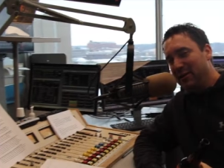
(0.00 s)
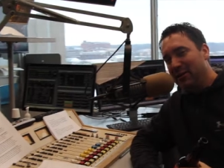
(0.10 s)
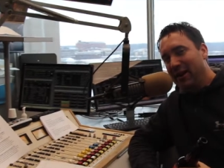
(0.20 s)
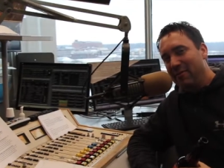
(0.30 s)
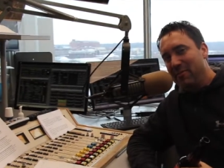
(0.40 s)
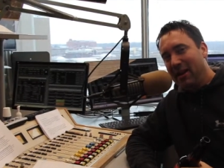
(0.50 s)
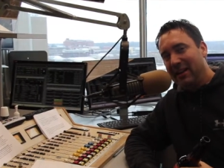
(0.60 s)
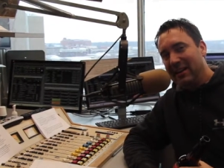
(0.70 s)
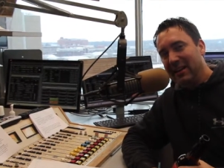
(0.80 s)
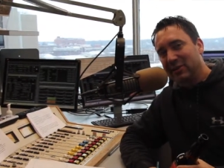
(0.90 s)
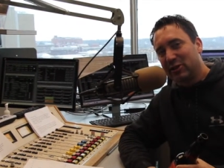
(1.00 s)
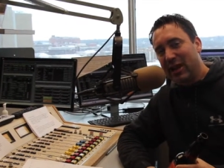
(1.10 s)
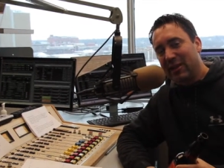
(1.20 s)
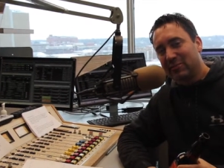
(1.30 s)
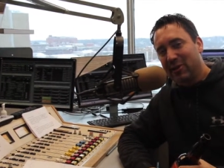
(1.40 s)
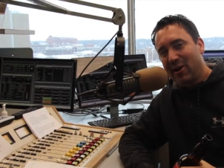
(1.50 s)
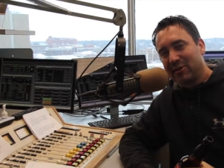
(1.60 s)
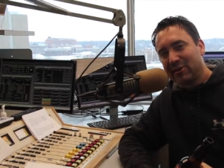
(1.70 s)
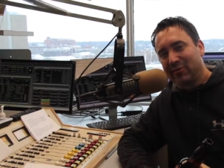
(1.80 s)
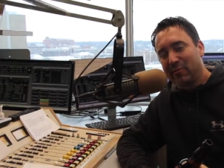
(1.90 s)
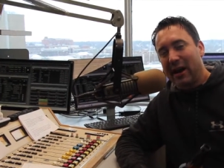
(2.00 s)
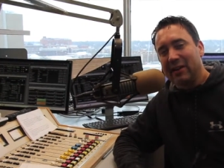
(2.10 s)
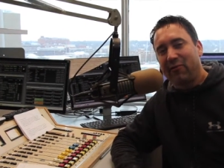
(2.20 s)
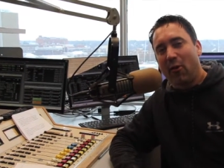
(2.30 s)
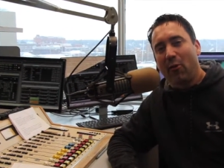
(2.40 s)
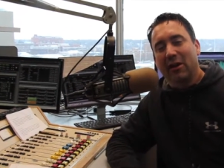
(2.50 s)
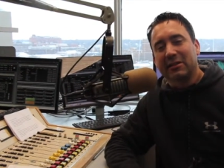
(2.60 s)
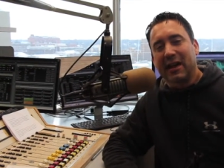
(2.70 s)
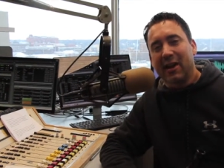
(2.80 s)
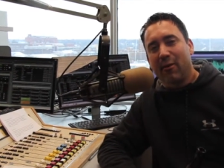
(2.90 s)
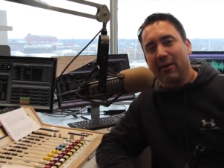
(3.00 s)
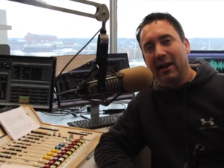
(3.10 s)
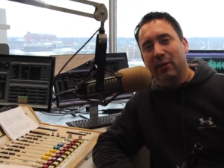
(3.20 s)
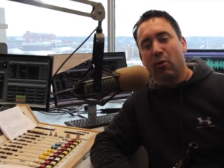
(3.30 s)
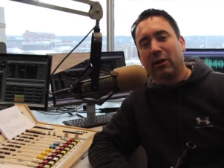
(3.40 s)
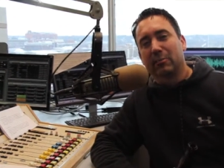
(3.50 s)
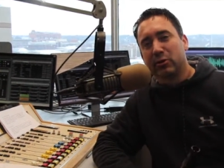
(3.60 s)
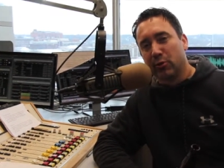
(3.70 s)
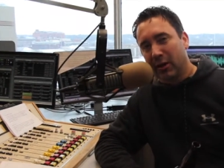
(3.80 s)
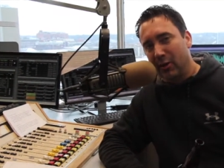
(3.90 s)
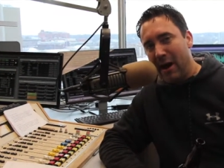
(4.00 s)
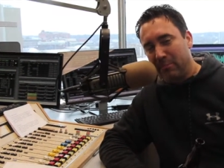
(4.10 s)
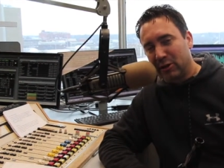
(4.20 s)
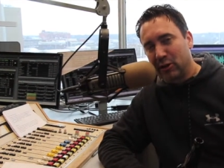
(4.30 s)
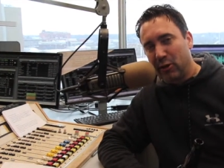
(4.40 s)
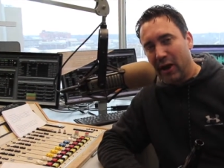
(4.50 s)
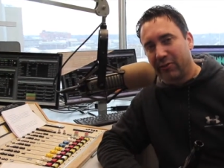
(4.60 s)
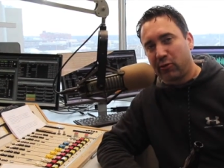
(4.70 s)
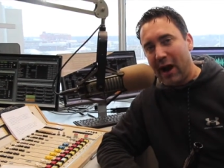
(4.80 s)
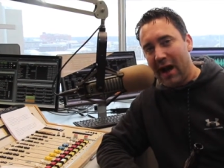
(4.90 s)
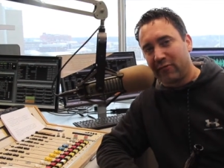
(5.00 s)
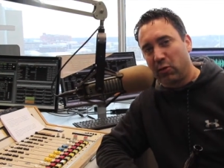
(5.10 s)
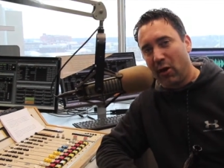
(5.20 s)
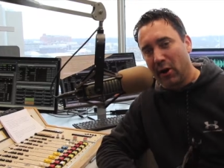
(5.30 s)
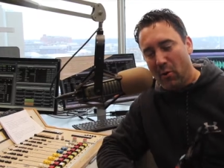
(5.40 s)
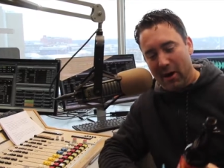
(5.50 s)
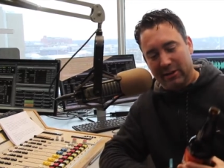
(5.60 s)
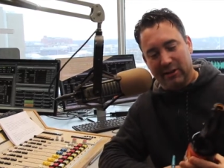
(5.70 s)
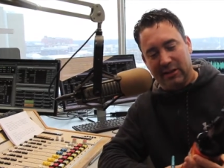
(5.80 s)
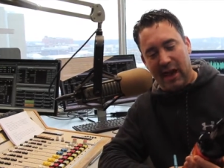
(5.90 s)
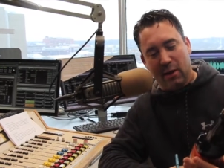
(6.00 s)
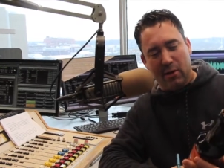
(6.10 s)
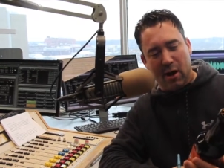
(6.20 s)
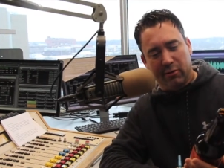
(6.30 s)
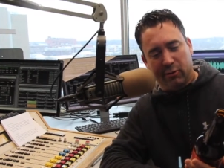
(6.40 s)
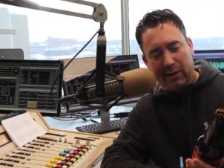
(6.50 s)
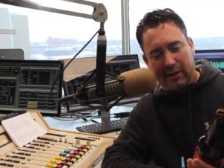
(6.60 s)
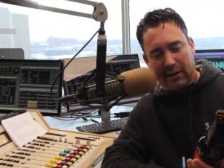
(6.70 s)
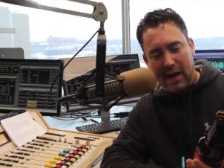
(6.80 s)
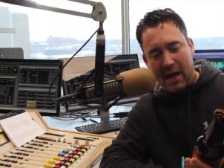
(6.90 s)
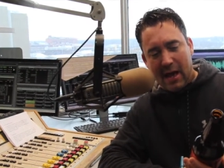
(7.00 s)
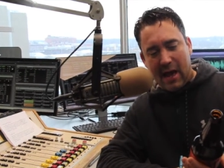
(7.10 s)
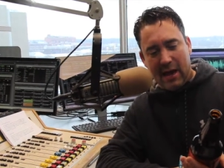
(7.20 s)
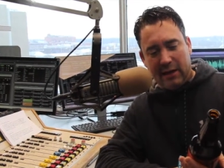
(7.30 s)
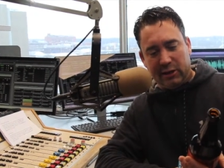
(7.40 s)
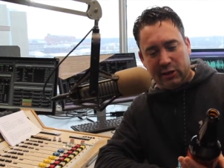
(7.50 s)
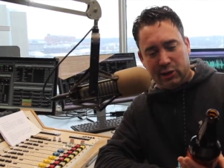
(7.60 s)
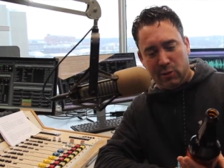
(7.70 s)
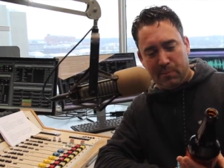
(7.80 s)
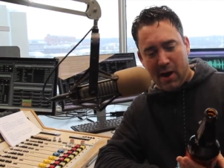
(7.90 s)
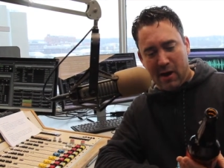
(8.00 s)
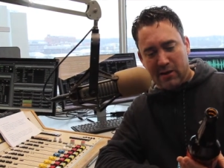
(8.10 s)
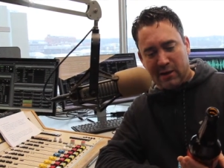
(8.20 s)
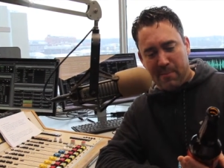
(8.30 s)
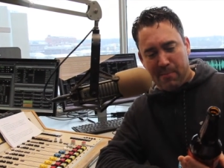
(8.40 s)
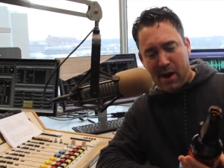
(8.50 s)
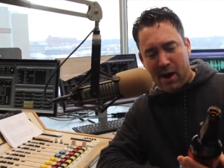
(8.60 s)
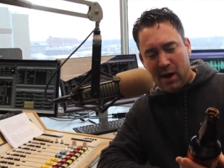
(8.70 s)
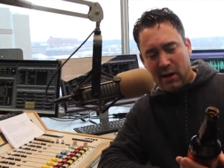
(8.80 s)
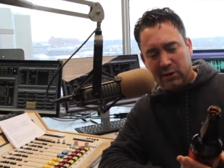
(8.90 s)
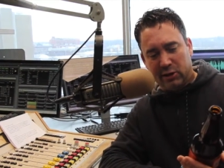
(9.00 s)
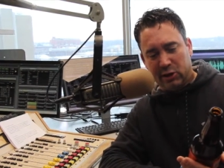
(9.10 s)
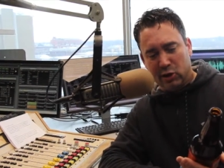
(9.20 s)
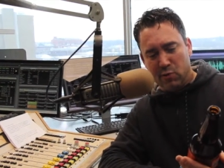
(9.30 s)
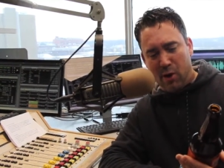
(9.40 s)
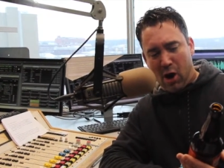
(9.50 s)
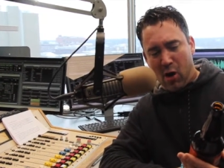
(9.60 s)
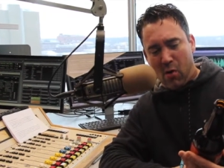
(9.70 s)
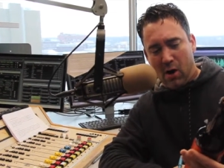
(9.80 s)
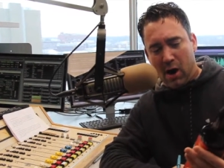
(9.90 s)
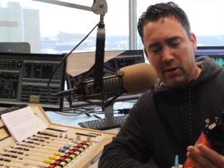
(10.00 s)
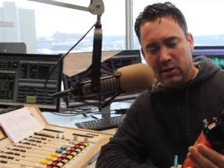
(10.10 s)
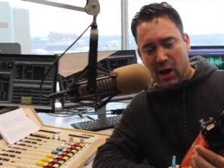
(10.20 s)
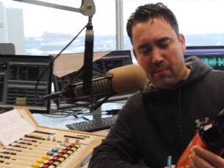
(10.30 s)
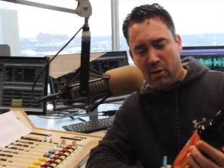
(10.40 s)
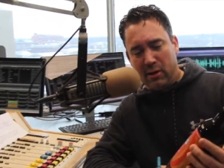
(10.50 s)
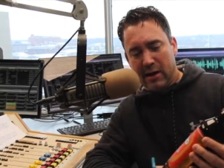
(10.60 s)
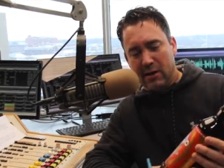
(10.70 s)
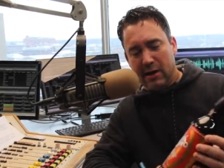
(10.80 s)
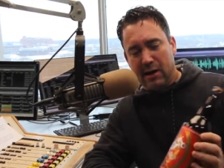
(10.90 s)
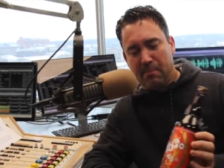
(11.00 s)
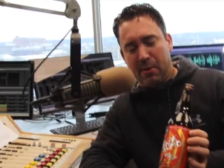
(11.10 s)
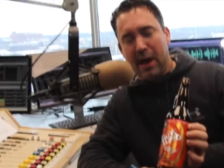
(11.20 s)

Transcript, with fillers: you doing, everybody? It's Jaymz Larson from 94.1 KRNA, and welcome to another episode of Craft 101. Today we are drinking a Supa Dipa Sumo, a double Indian